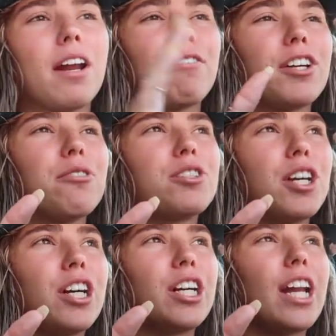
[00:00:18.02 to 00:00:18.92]
Whenever you
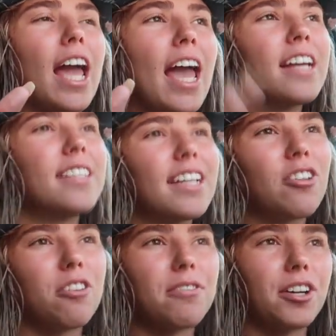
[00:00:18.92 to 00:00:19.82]
turn
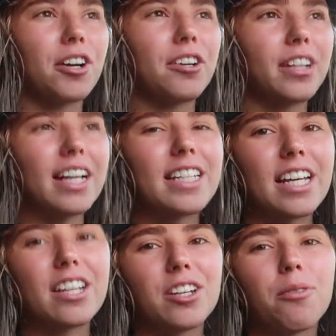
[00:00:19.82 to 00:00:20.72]
eighteen, or if you're a girl
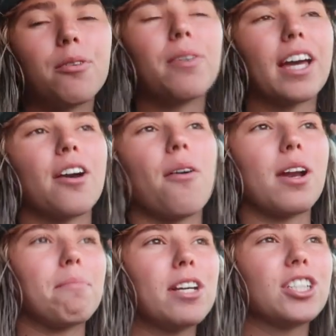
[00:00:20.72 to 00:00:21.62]
nineteen, you can go
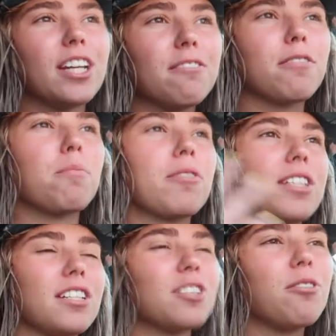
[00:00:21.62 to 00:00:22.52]
on a mission. For
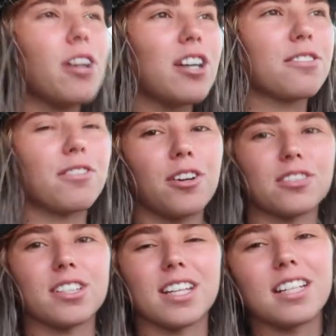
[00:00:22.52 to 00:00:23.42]
boys it's two years, for
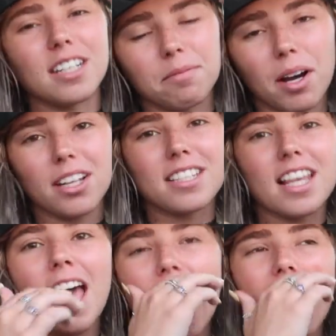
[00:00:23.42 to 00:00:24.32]
girls it's eighteen months.